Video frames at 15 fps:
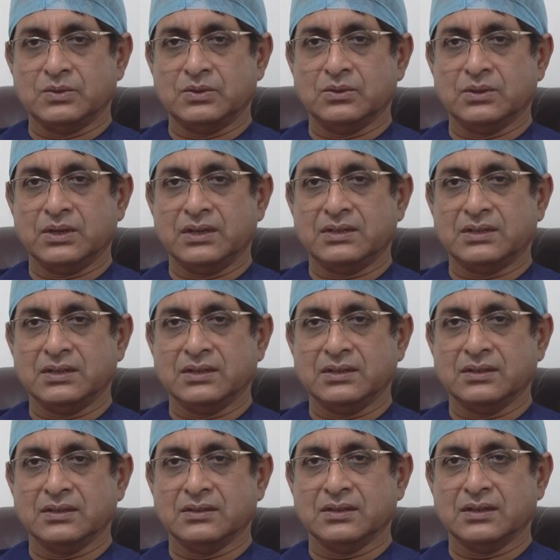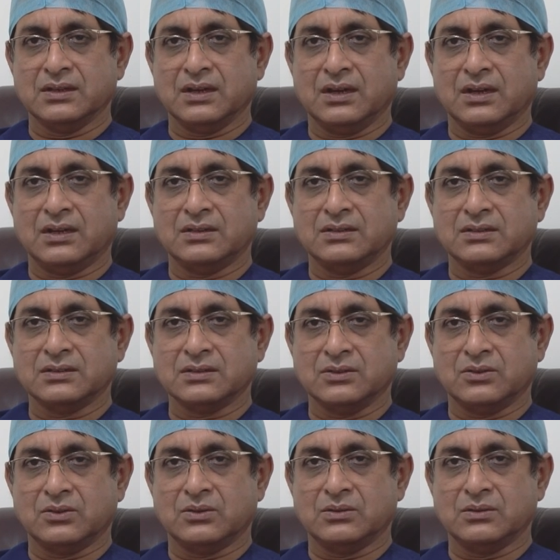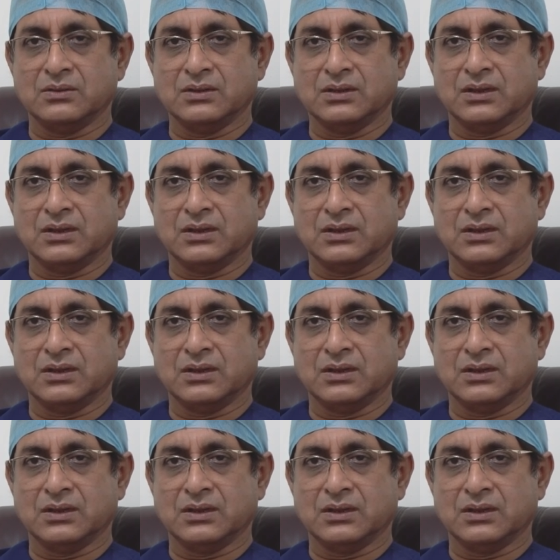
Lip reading: donating the hearts or